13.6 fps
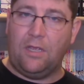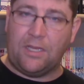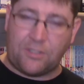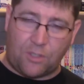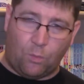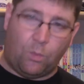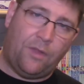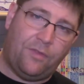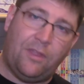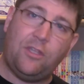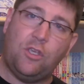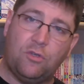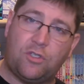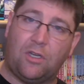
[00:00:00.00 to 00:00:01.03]
is the one
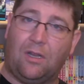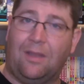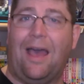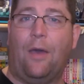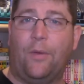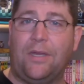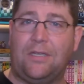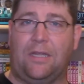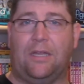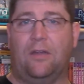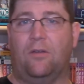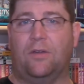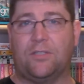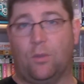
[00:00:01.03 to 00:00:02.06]
that you should allow into
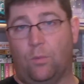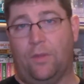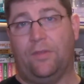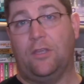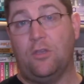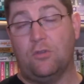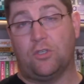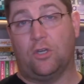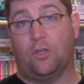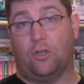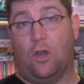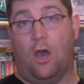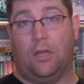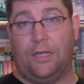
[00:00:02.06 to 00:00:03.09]
here, is the one that you should
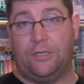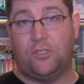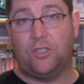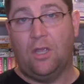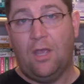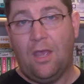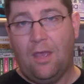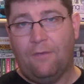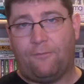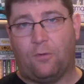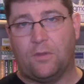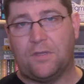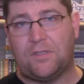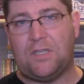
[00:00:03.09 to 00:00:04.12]
acknowledge
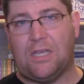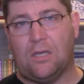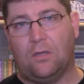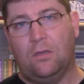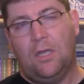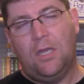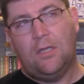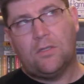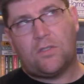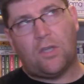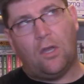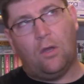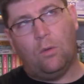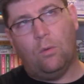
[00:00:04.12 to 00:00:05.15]
for the seal.
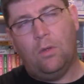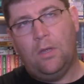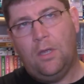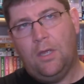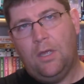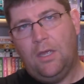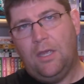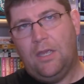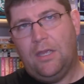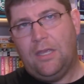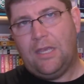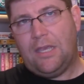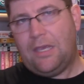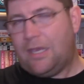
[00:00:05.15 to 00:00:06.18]
So
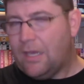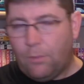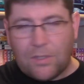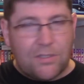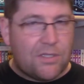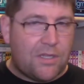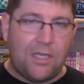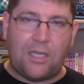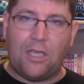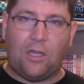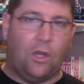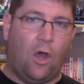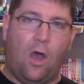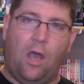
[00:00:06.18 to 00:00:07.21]
he was
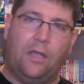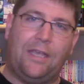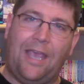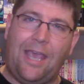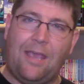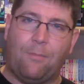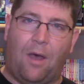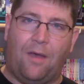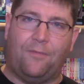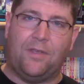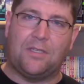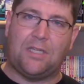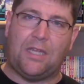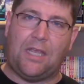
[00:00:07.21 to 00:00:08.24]
thinking long game,
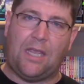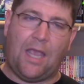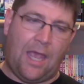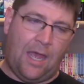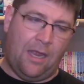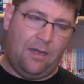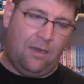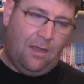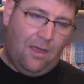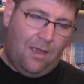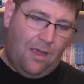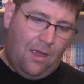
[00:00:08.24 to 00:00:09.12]
obviously. And